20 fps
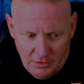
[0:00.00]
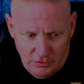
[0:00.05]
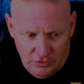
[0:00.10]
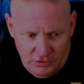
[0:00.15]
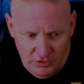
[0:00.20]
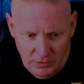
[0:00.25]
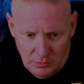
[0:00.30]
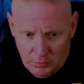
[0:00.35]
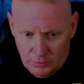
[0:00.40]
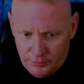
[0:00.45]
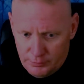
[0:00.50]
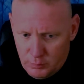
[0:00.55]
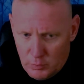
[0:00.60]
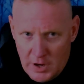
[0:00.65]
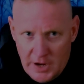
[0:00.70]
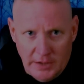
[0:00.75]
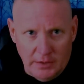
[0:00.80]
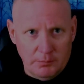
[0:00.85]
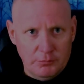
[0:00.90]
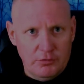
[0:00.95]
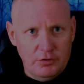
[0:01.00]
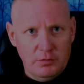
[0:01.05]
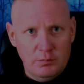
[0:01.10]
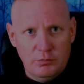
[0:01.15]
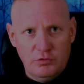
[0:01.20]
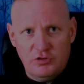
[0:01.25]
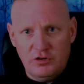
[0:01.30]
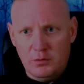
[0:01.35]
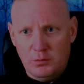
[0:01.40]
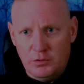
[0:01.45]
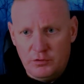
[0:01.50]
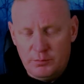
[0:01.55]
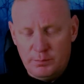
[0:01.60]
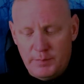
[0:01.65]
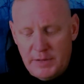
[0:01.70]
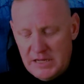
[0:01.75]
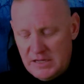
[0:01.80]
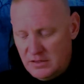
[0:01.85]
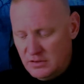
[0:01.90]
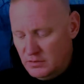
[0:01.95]
She was raped. She was
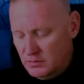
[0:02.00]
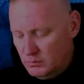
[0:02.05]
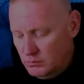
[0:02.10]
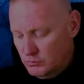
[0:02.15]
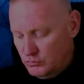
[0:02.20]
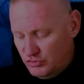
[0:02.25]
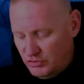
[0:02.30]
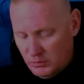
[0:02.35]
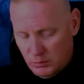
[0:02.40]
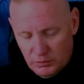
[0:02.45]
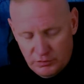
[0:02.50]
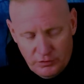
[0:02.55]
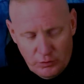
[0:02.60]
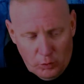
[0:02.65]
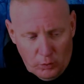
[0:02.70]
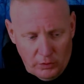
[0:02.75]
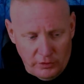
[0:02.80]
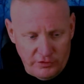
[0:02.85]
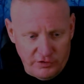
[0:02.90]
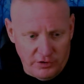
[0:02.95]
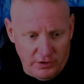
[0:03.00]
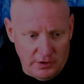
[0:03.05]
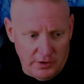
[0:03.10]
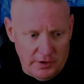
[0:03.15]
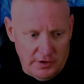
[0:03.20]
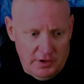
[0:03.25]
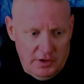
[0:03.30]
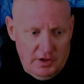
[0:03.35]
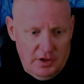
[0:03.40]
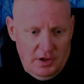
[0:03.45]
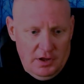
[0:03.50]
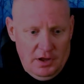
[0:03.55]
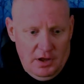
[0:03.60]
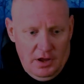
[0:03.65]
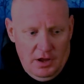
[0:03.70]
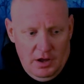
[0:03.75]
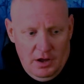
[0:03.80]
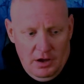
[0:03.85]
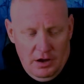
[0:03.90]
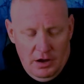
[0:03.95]
beaten. She was tortured.
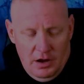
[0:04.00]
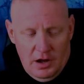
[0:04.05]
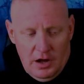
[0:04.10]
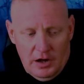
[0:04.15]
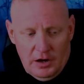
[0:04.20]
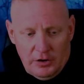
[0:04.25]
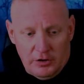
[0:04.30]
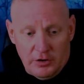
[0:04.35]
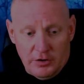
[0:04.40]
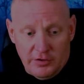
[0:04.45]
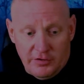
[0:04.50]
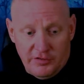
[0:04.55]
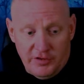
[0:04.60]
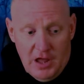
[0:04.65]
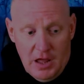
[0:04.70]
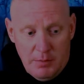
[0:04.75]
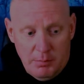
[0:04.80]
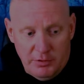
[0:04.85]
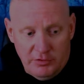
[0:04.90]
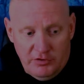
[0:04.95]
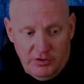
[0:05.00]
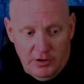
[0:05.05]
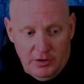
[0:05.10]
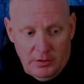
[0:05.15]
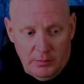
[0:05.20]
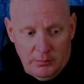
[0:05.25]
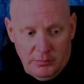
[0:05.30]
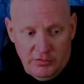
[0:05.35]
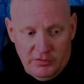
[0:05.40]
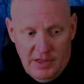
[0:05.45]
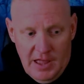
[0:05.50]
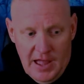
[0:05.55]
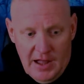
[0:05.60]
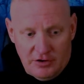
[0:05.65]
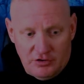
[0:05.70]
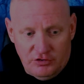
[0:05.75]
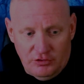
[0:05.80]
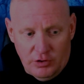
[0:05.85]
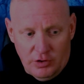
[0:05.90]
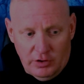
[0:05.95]
Her escape attempts
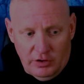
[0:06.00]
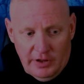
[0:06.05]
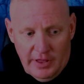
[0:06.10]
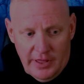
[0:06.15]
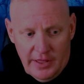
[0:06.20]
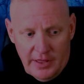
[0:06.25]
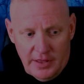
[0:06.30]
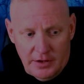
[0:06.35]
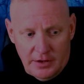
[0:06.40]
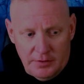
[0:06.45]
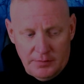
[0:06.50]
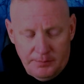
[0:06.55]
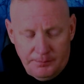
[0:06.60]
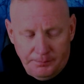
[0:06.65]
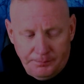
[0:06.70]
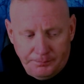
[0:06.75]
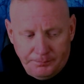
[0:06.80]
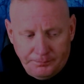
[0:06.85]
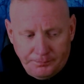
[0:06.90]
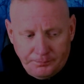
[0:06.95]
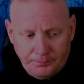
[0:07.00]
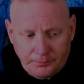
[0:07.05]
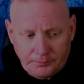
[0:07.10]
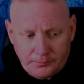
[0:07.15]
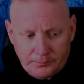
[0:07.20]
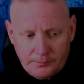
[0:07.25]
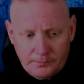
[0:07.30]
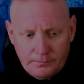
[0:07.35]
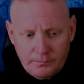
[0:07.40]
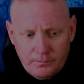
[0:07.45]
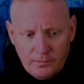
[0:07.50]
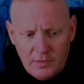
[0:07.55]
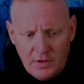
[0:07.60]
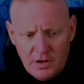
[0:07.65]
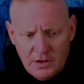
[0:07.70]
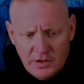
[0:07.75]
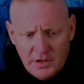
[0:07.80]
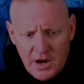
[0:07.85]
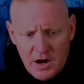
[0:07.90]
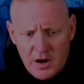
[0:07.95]
actually led
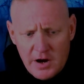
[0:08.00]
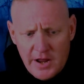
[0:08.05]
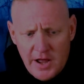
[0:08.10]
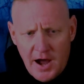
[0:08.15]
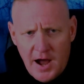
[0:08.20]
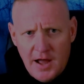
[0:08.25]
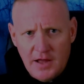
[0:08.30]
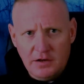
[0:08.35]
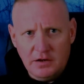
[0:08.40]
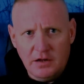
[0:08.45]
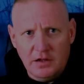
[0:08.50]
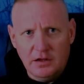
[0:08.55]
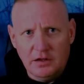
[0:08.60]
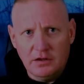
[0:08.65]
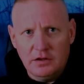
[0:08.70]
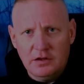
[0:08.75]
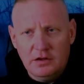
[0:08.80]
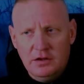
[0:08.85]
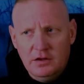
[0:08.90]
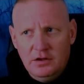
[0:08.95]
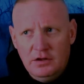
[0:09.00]
Gary Heidnik